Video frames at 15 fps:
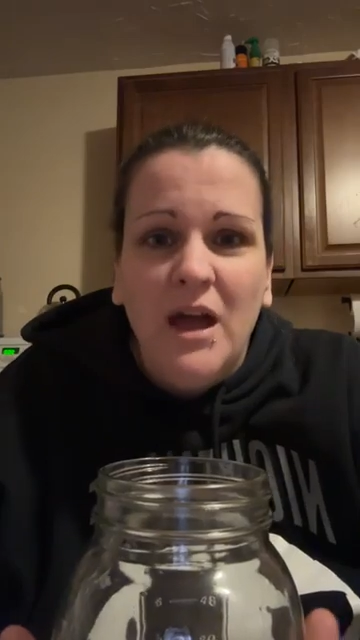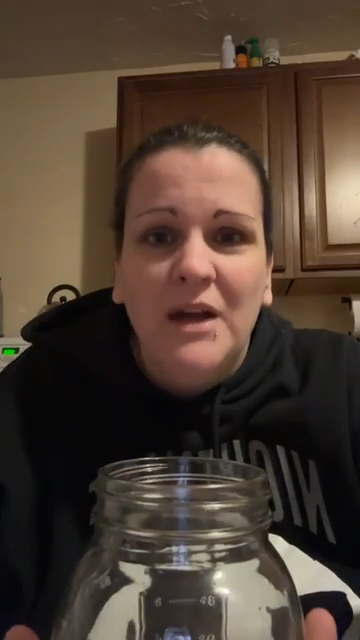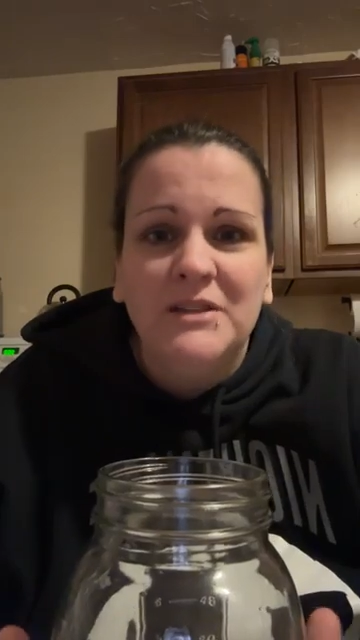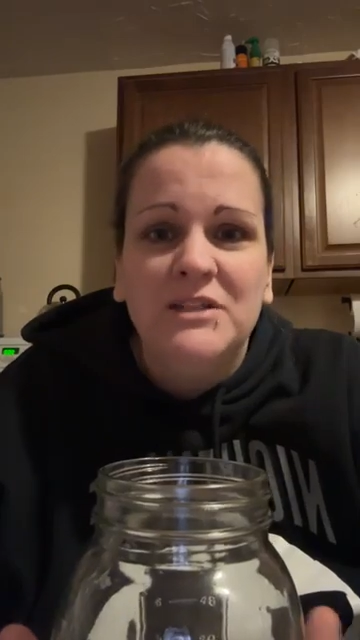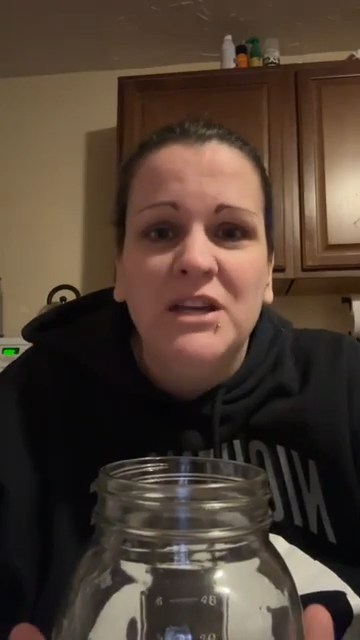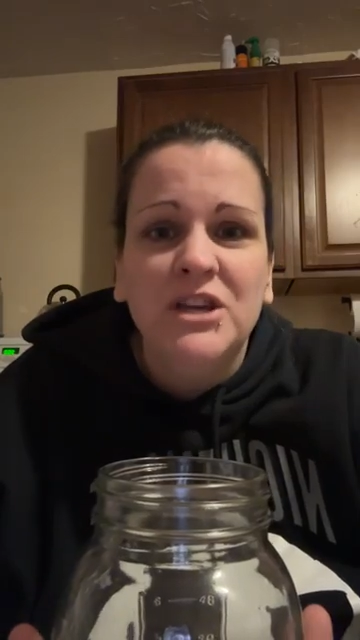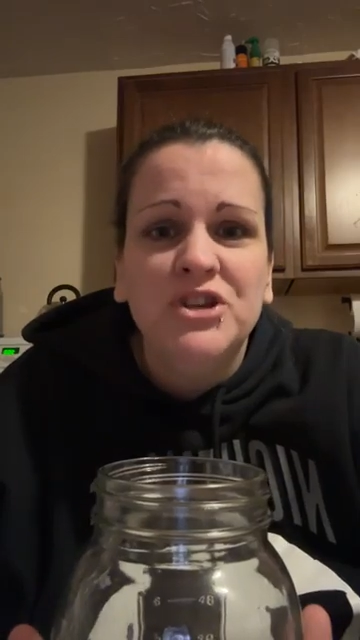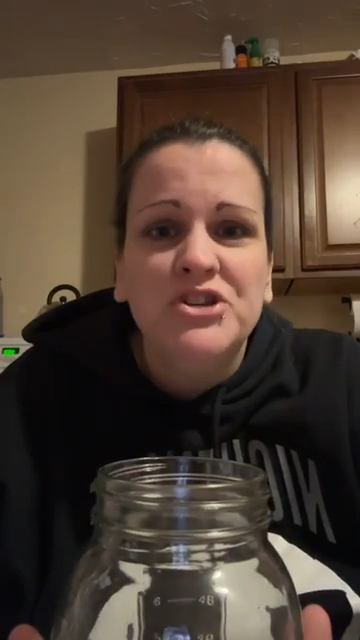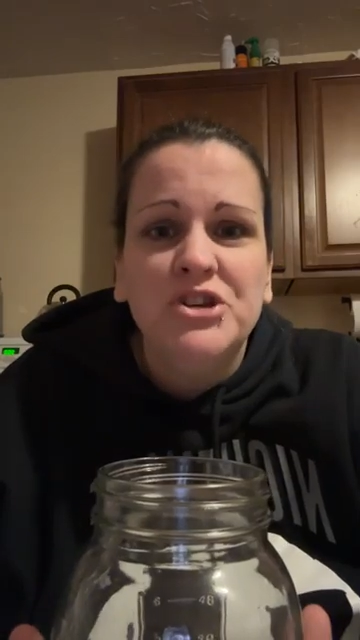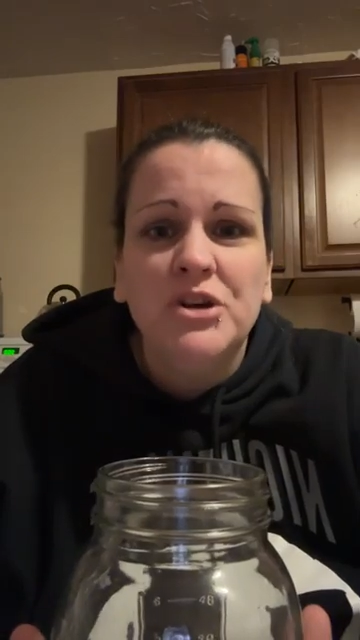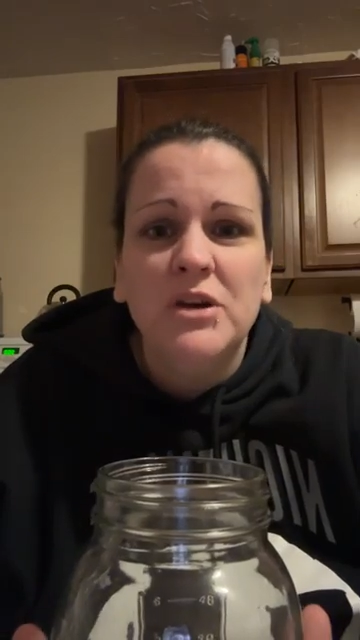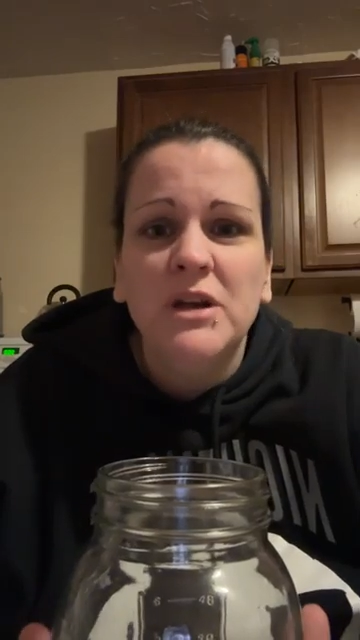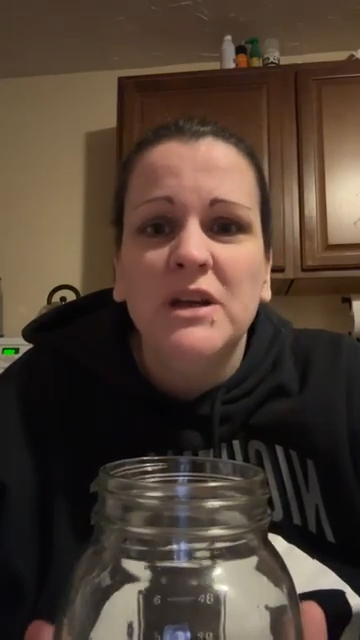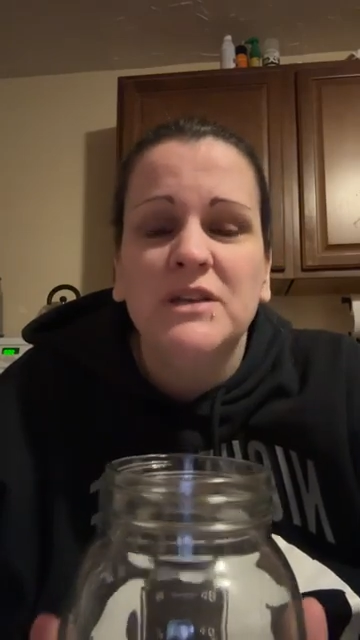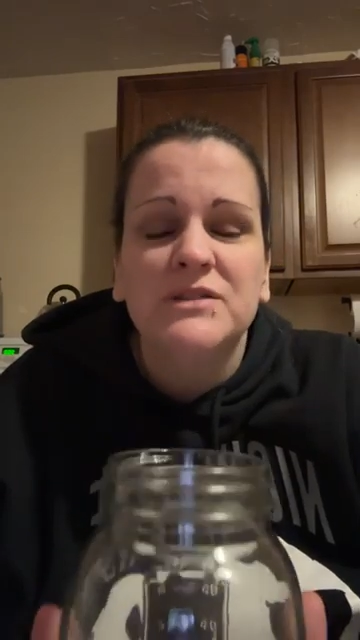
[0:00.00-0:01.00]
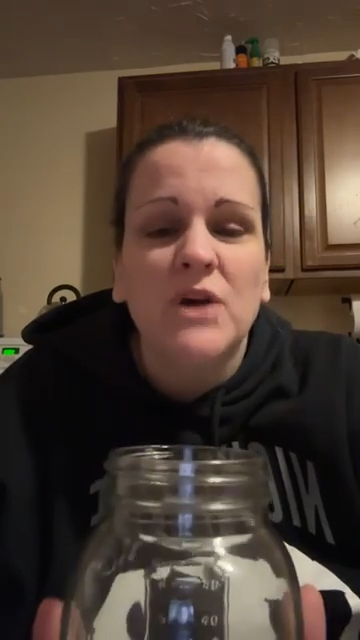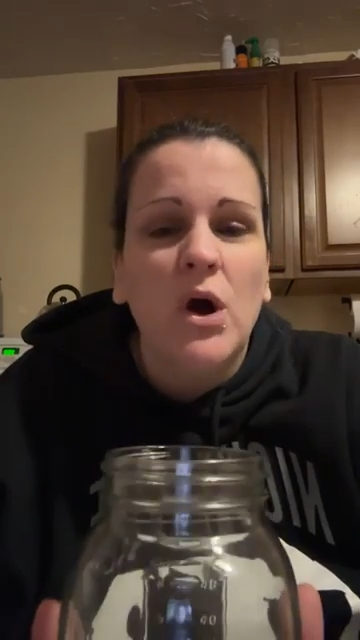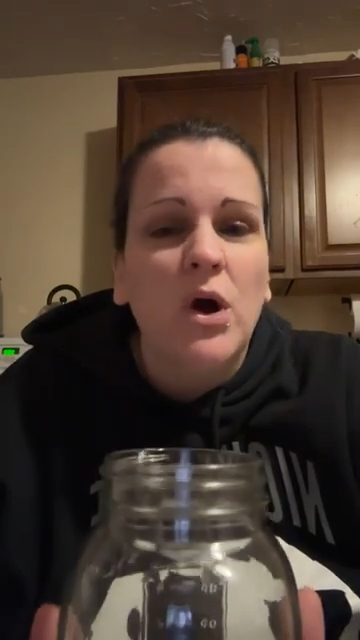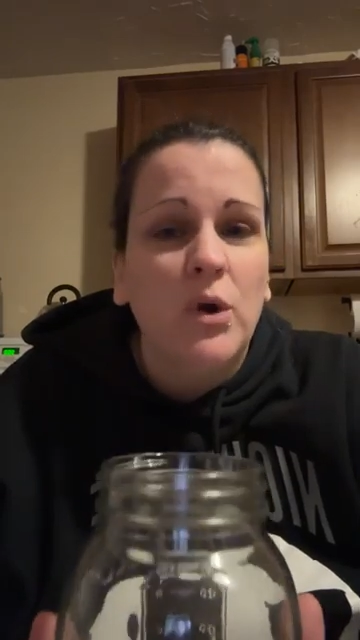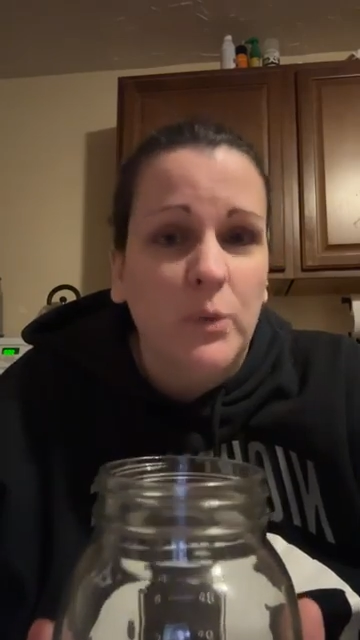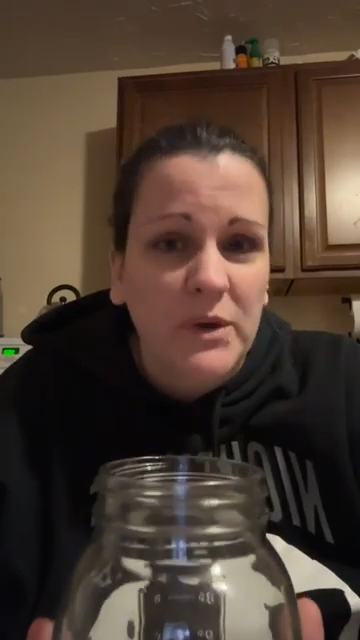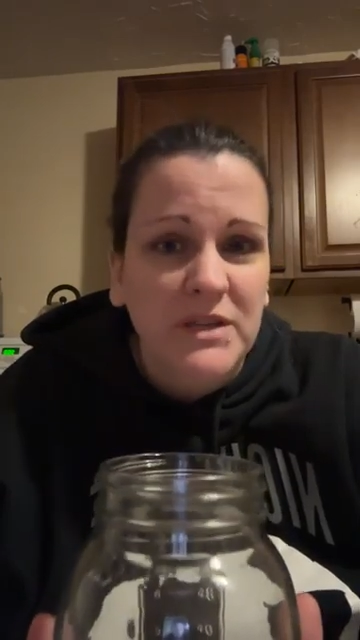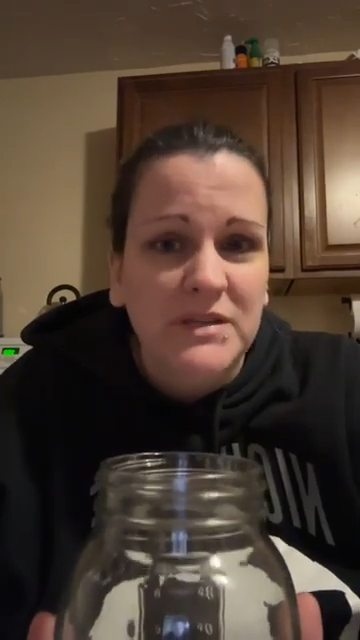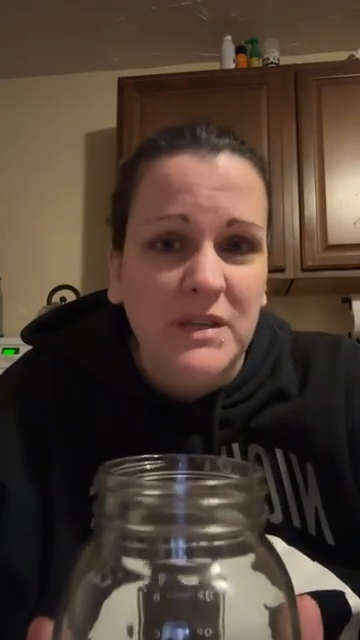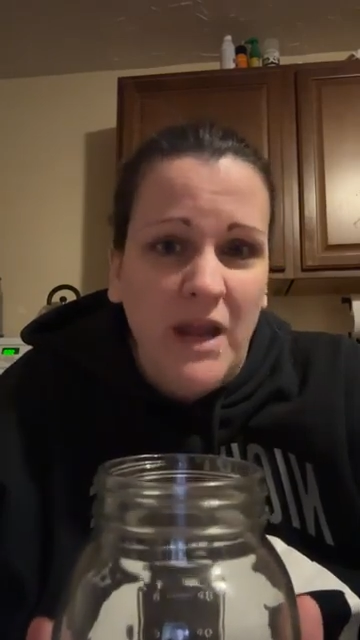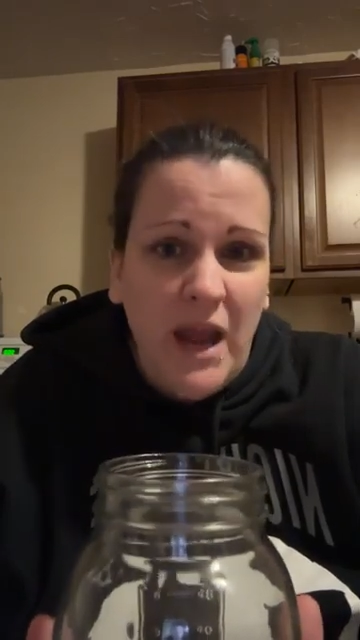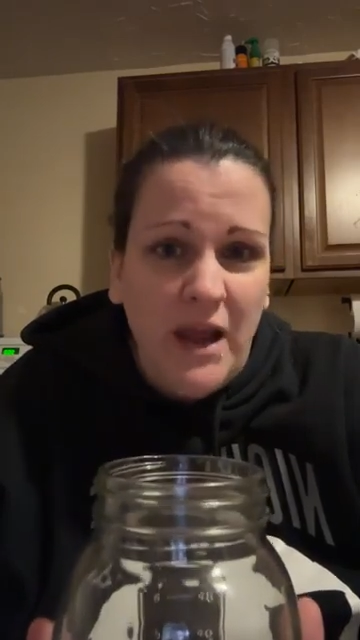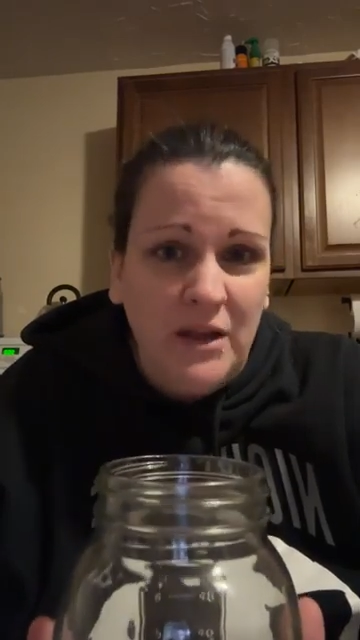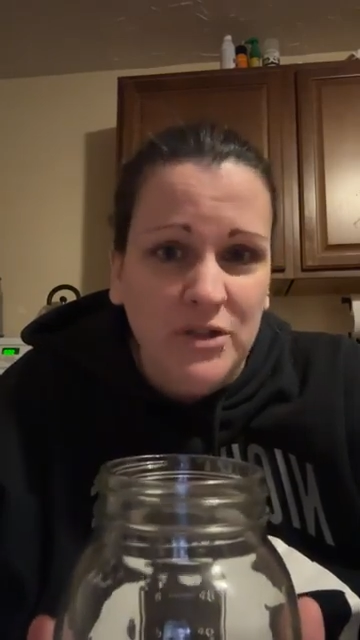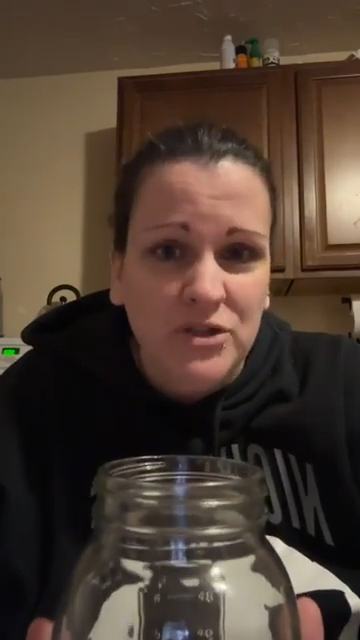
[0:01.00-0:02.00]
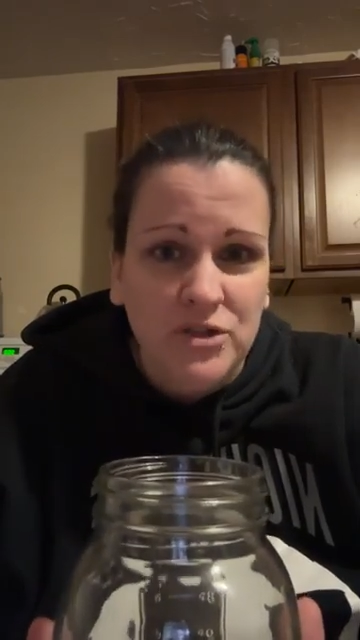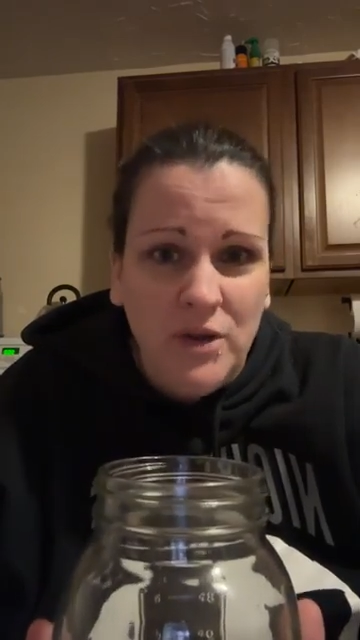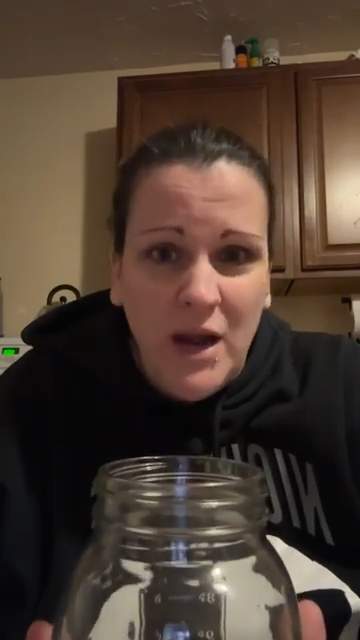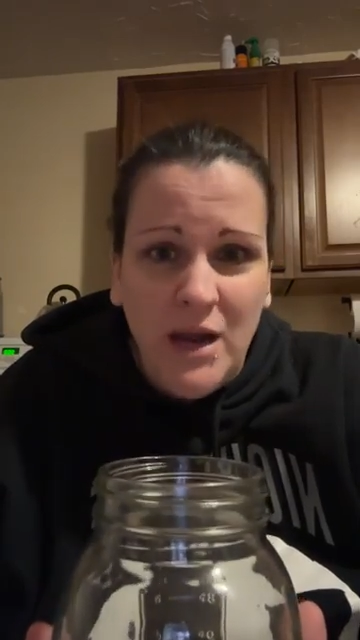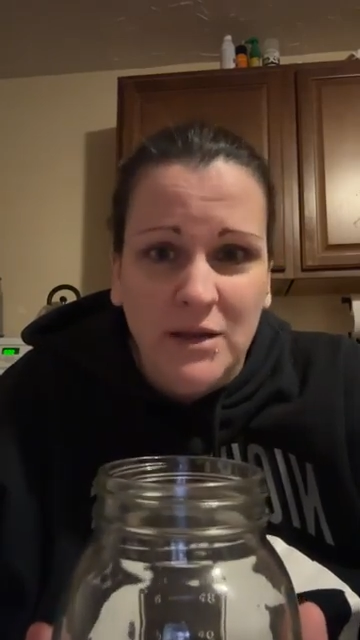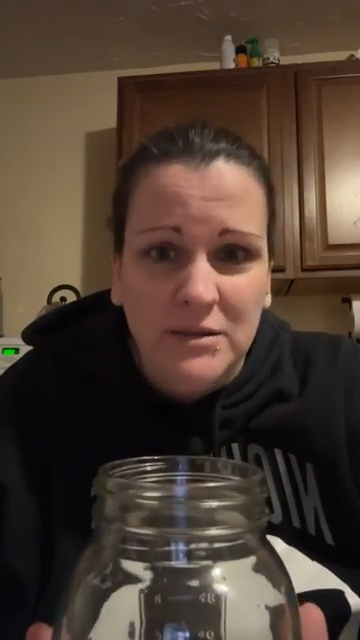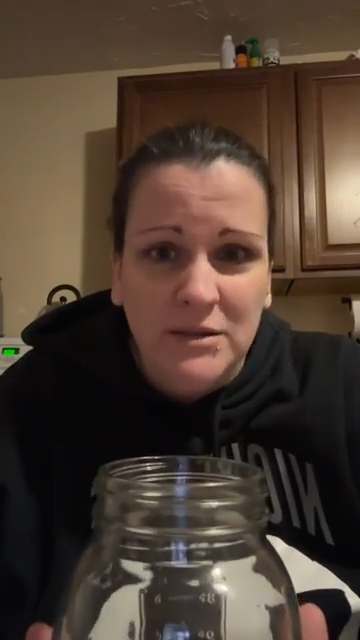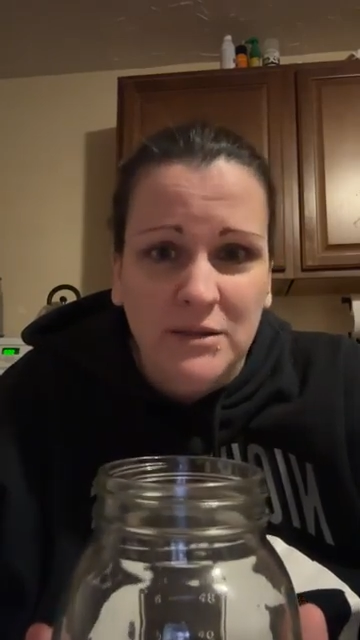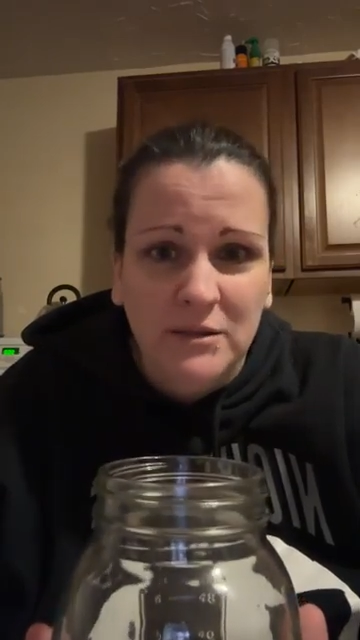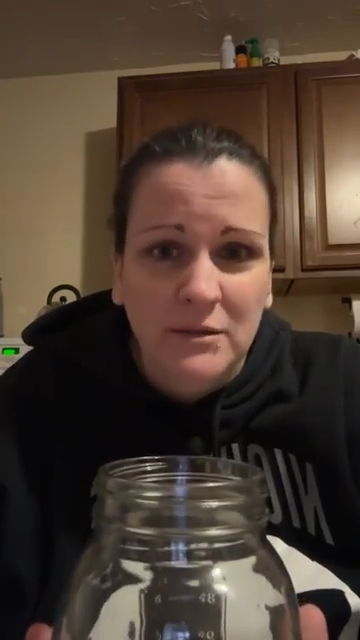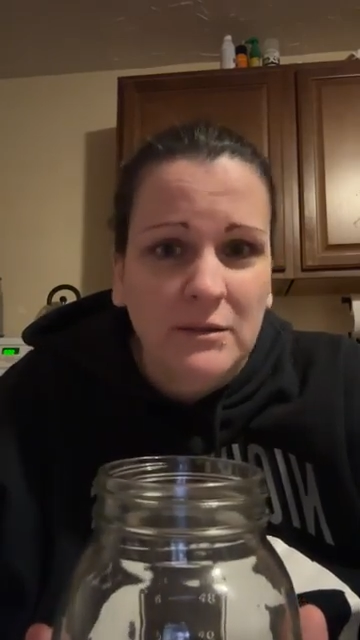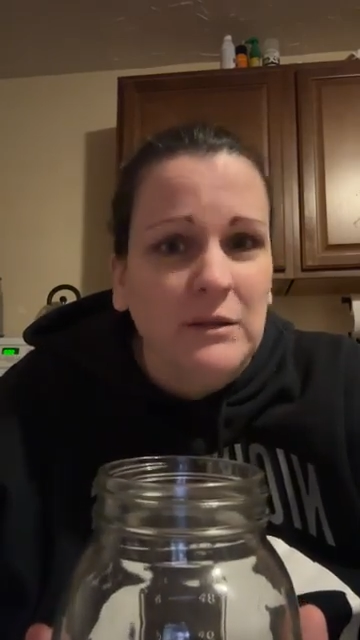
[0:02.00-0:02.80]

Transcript: A tincture is always an extract,